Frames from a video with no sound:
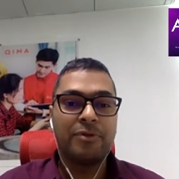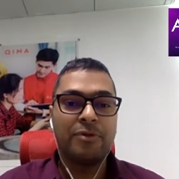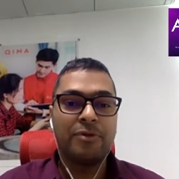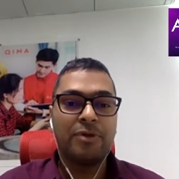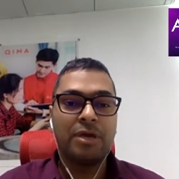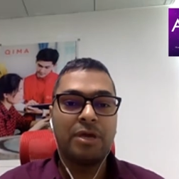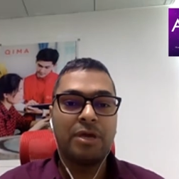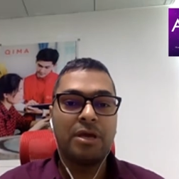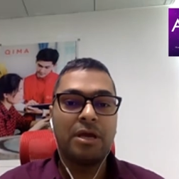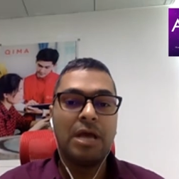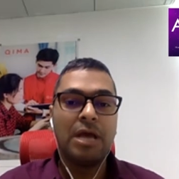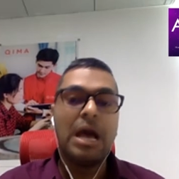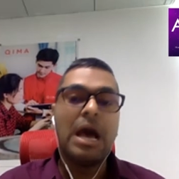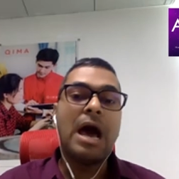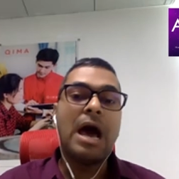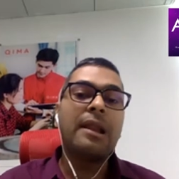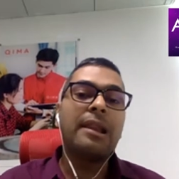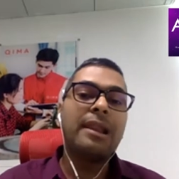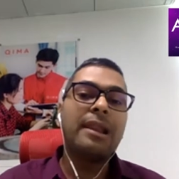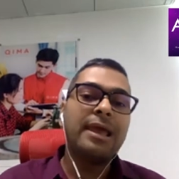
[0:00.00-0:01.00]
Okay,
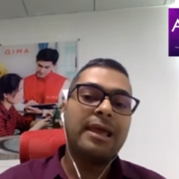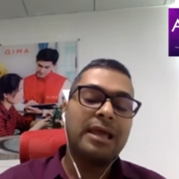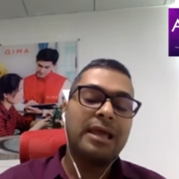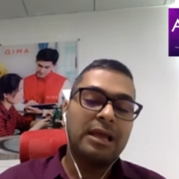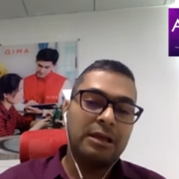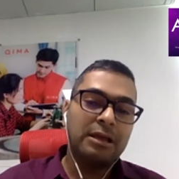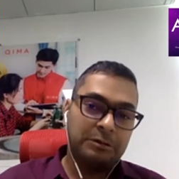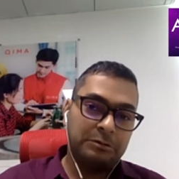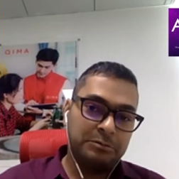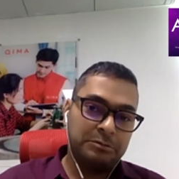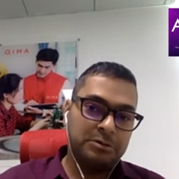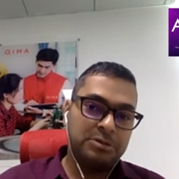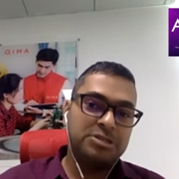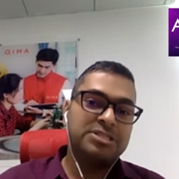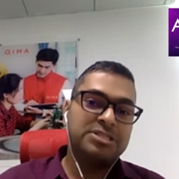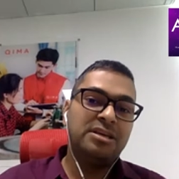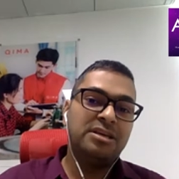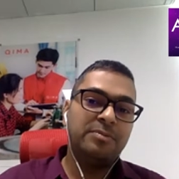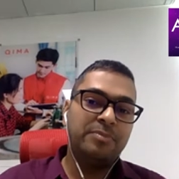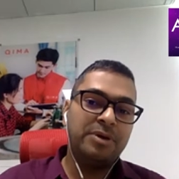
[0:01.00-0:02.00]
unlike
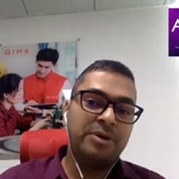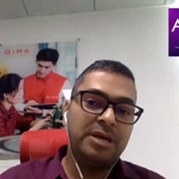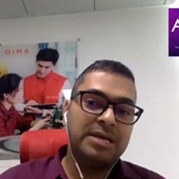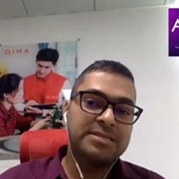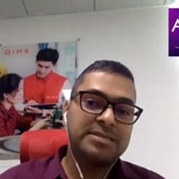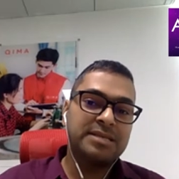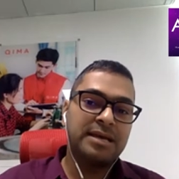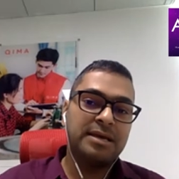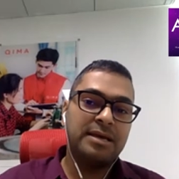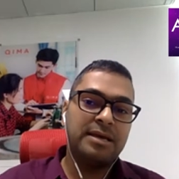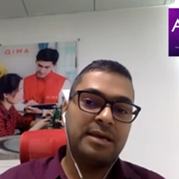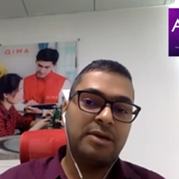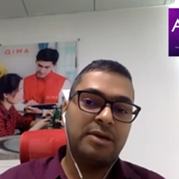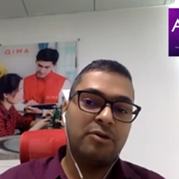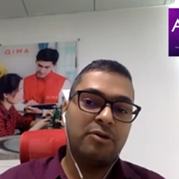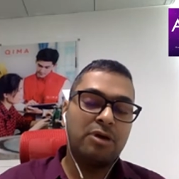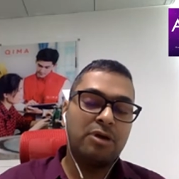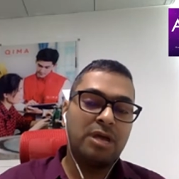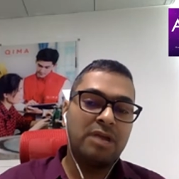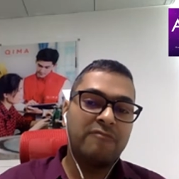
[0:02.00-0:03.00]
CPSIA
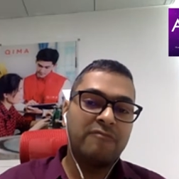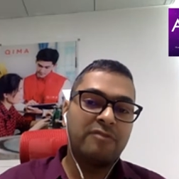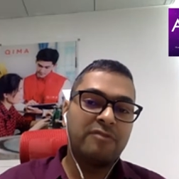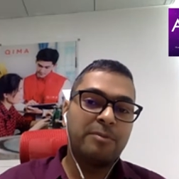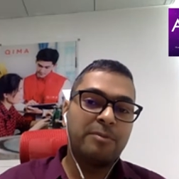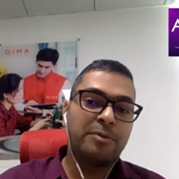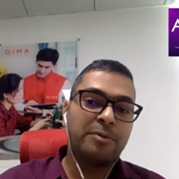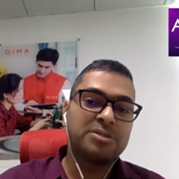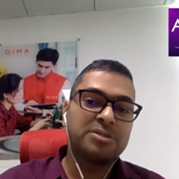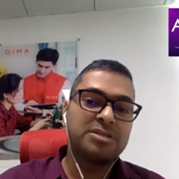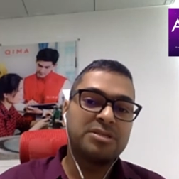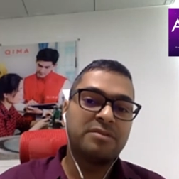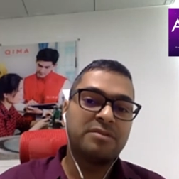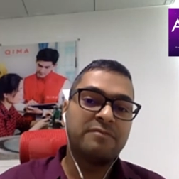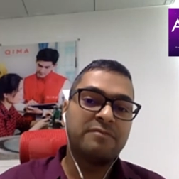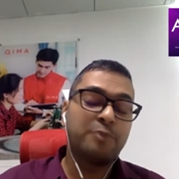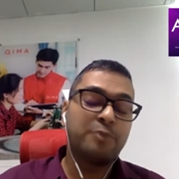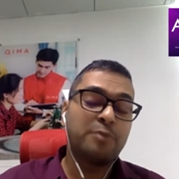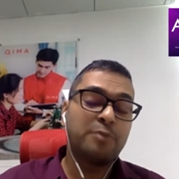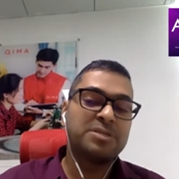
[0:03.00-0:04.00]
or California
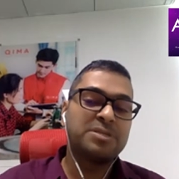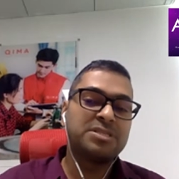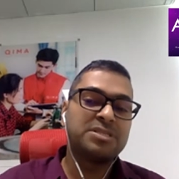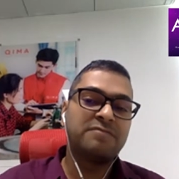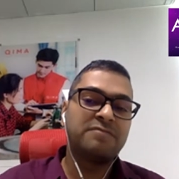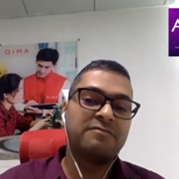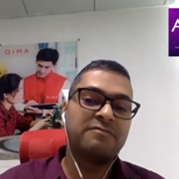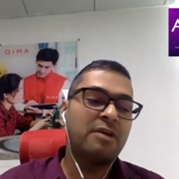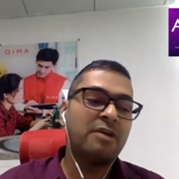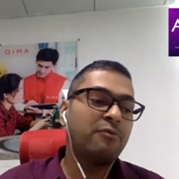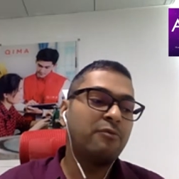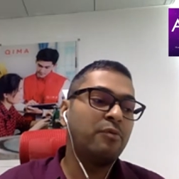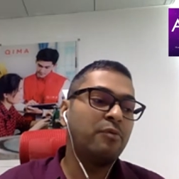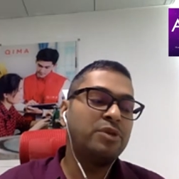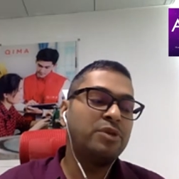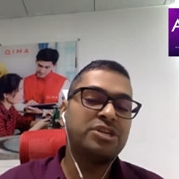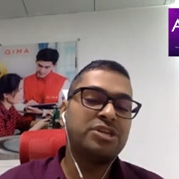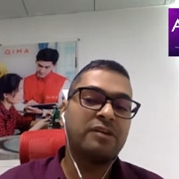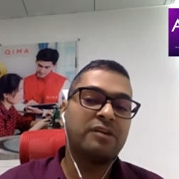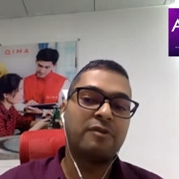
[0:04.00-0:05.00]
Prop 65, where we
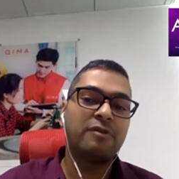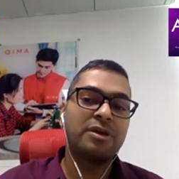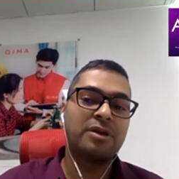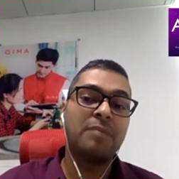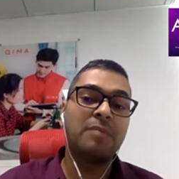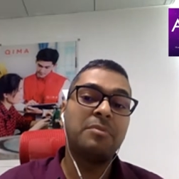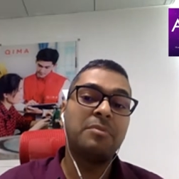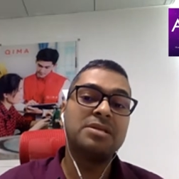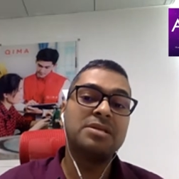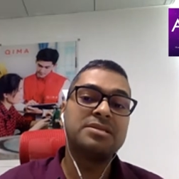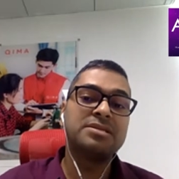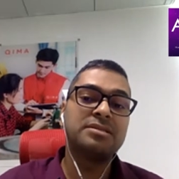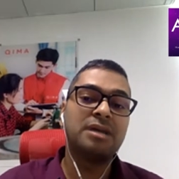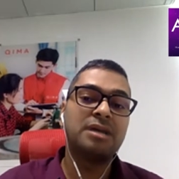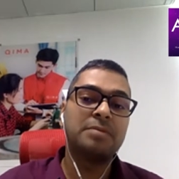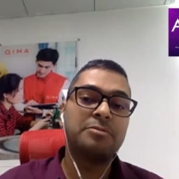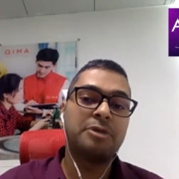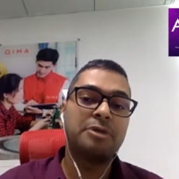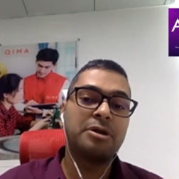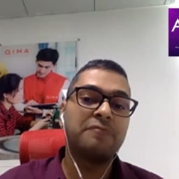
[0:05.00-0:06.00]
check for chemicals in
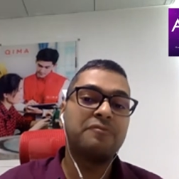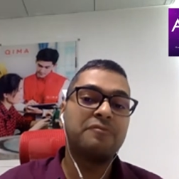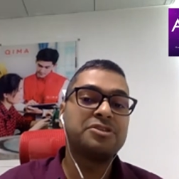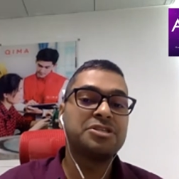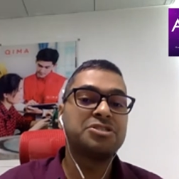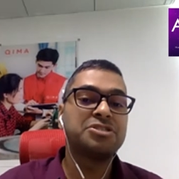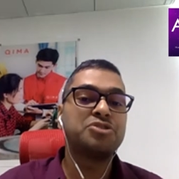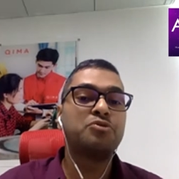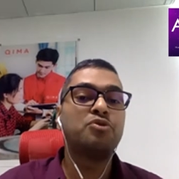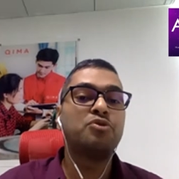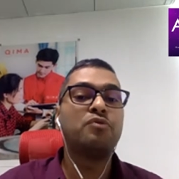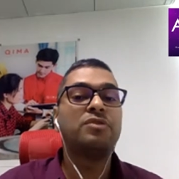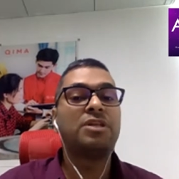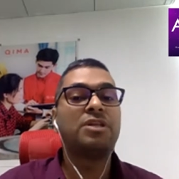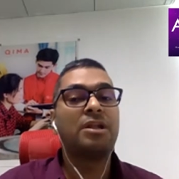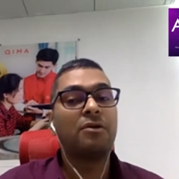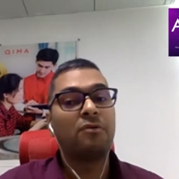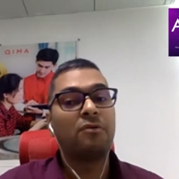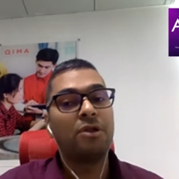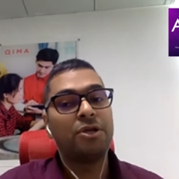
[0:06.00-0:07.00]
that product, which is to do with the
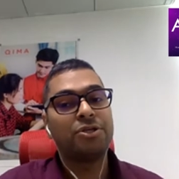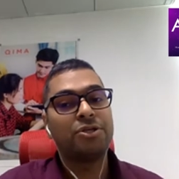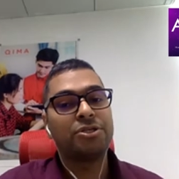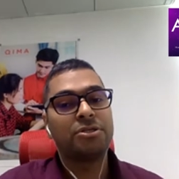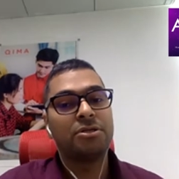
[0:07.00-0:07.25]
regulation.